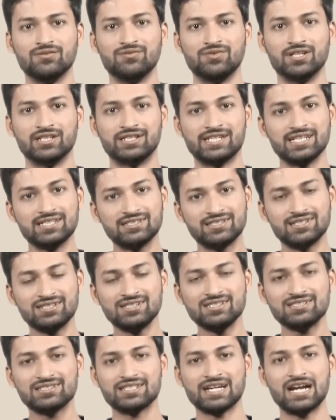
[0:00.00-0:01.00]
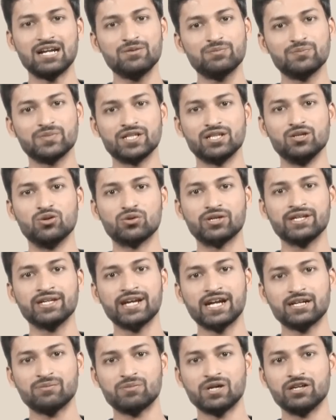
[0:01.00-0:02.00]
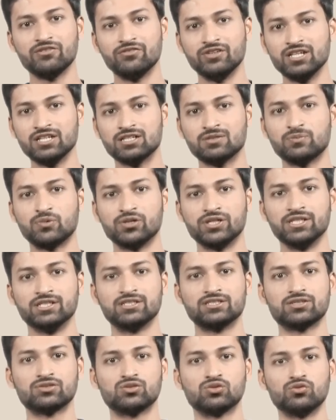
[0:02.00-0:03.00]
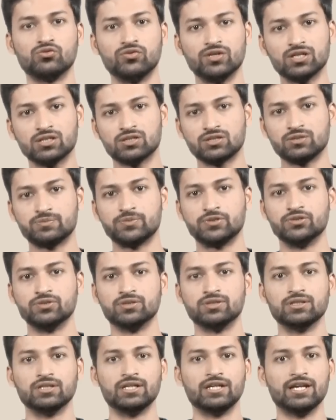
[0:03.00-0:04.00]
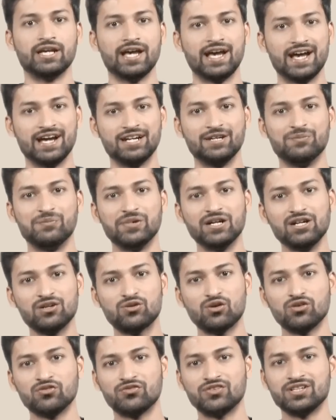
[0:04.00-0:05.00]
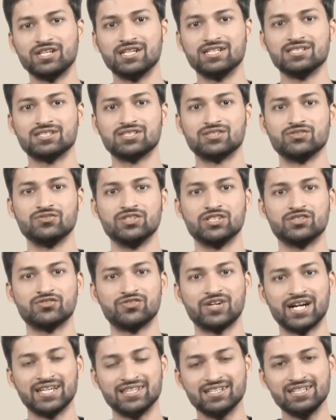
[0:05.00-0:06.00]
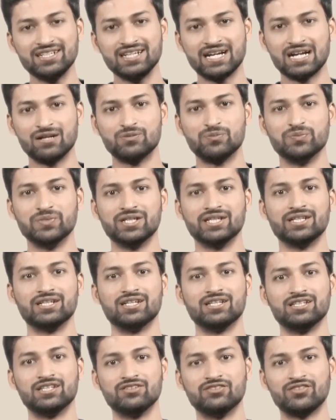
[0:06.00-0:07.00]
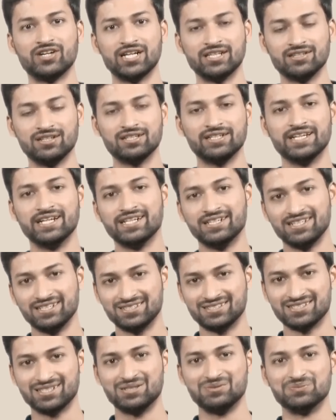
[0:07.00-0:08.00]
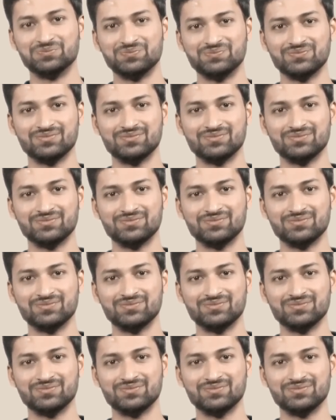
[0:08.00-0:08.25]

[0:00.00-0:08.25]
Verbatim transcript: The test series helped me looking at my weak points to work upon and build confidence, which finally helped me in the final GATE exam.